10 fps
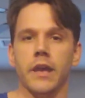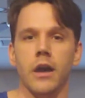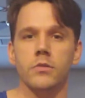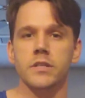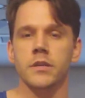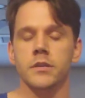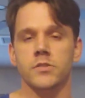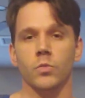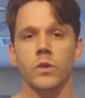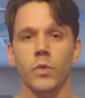out.
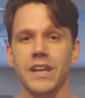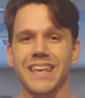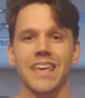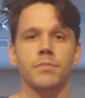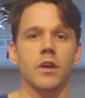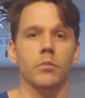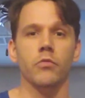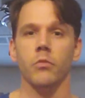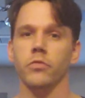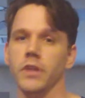It's one way to keep the elbow
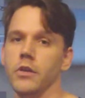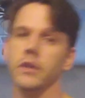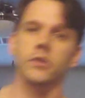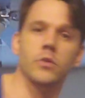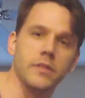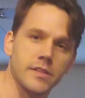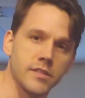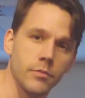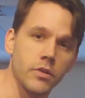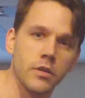from flaring and doing this
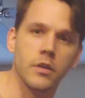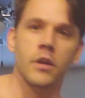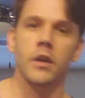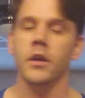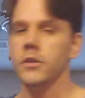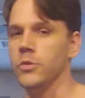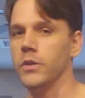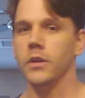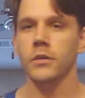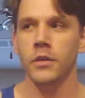number,
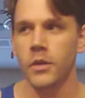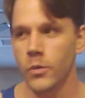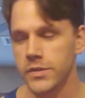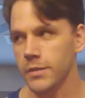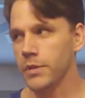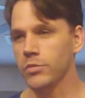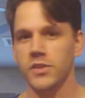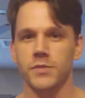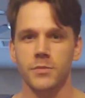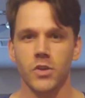doing what some people
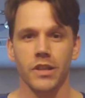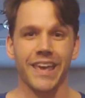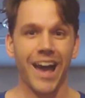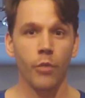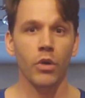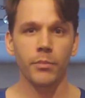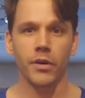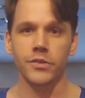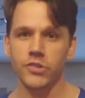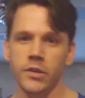sometimes call a cowboy
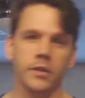punch.